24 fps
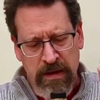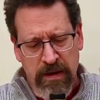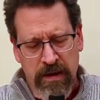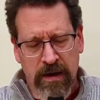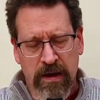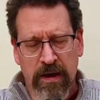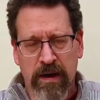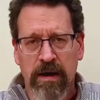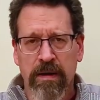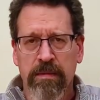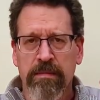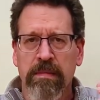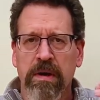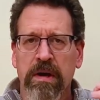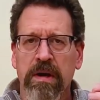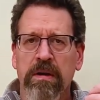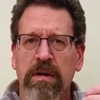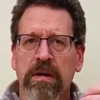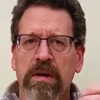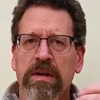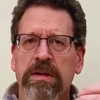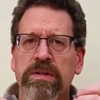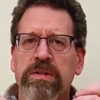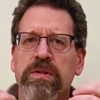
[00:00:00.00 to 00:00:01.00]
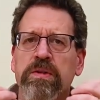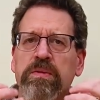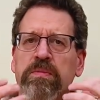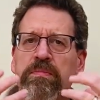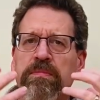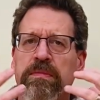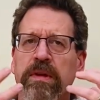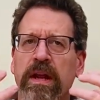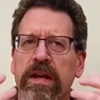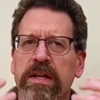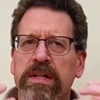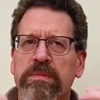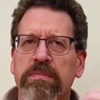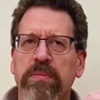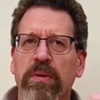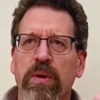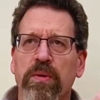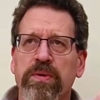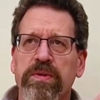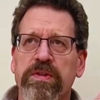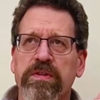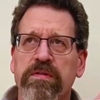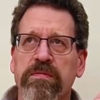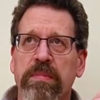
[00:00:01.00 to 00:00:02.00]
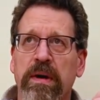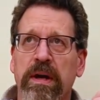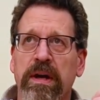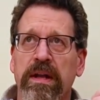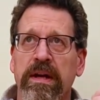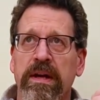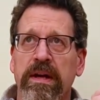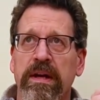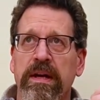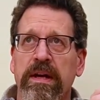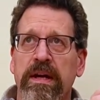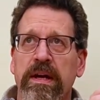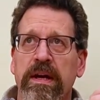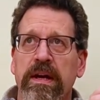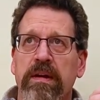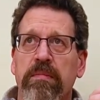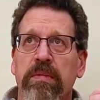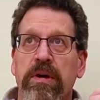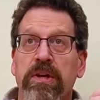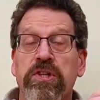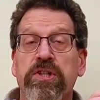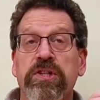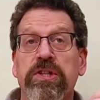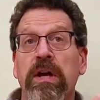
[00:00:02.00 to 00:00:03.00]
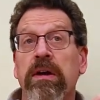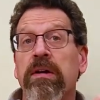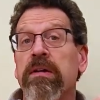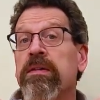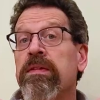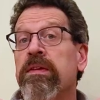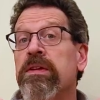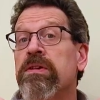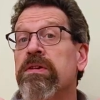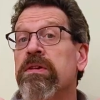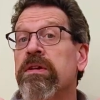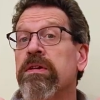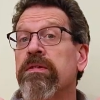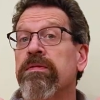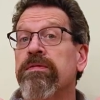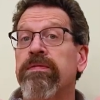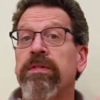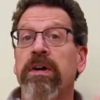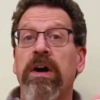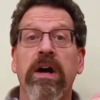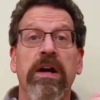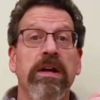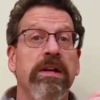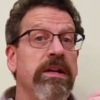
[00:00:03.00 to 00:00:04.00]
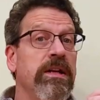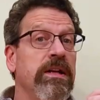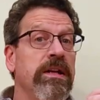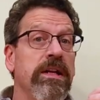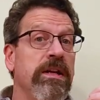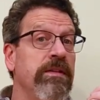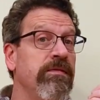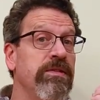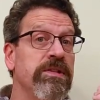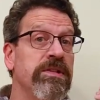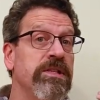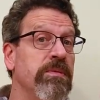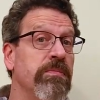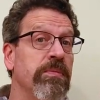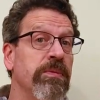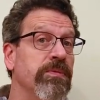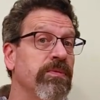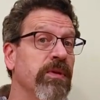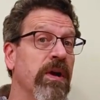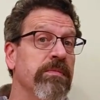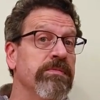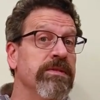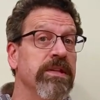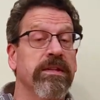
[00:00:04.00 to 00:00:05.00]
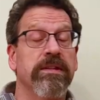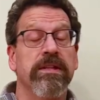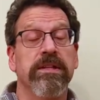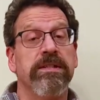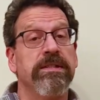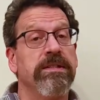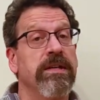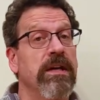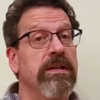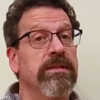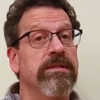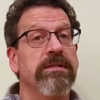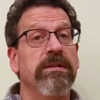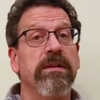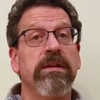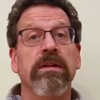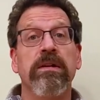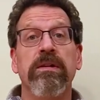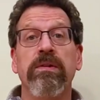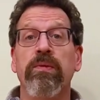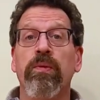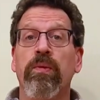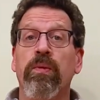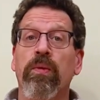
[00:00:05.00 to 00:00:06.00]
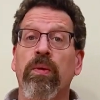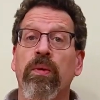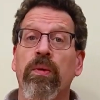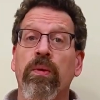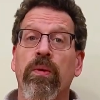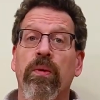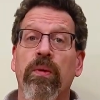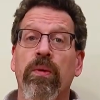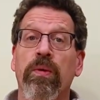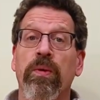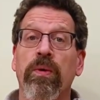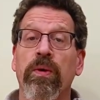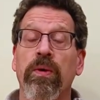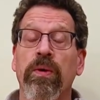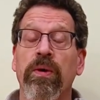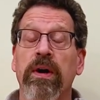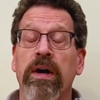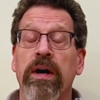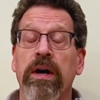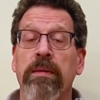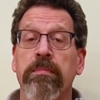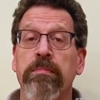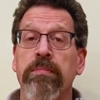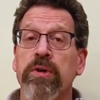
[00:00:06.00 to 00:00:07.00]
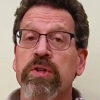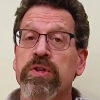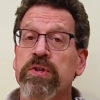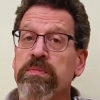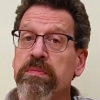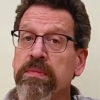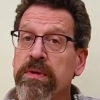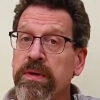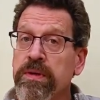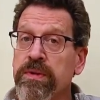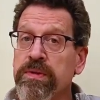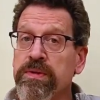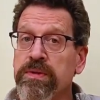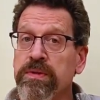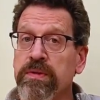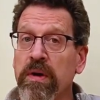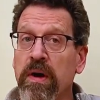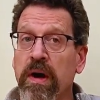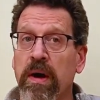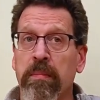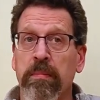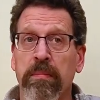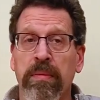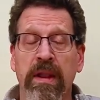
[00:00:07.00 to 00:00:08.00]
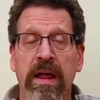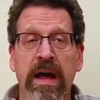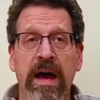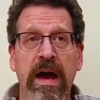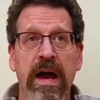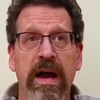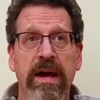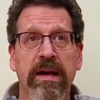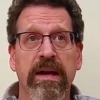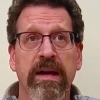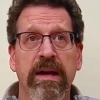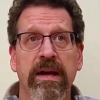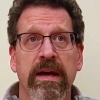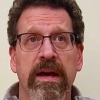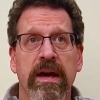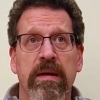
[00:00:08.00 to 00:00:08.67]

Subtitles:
not explosive, but sherry that you're going to find in even simple drams like the Sexton or Bushmills Black